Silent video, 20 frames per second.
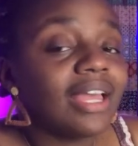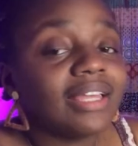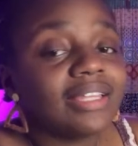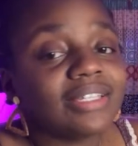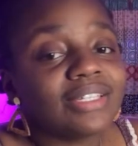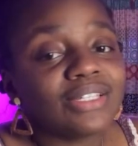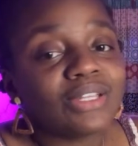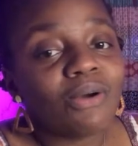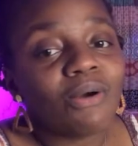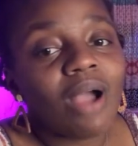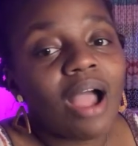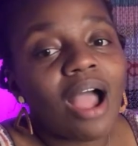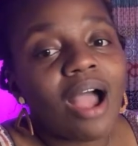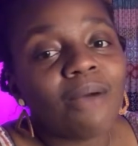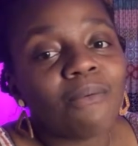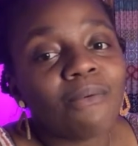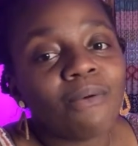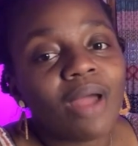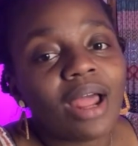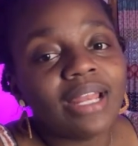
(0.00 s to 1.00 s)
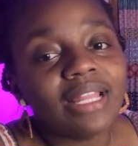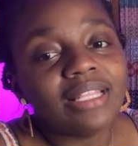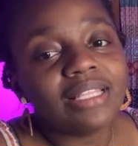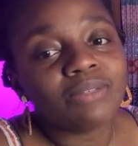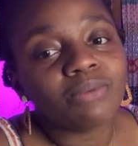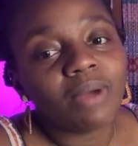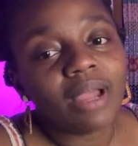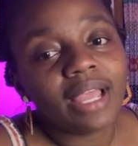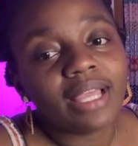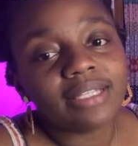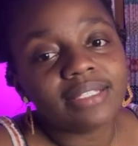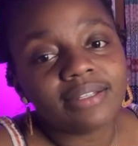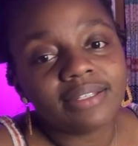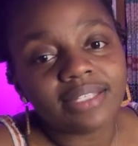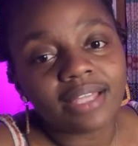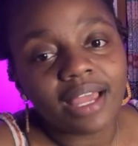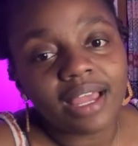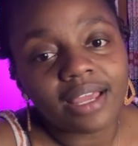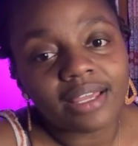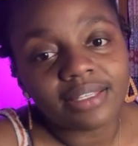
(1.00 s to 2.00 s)
So I did this one
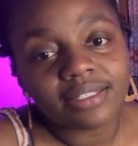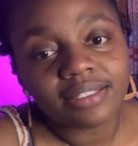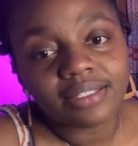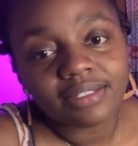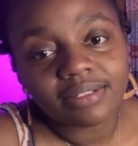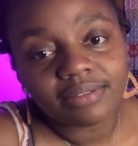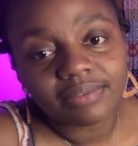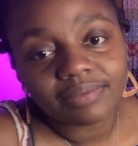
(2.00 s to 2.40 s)
exercise.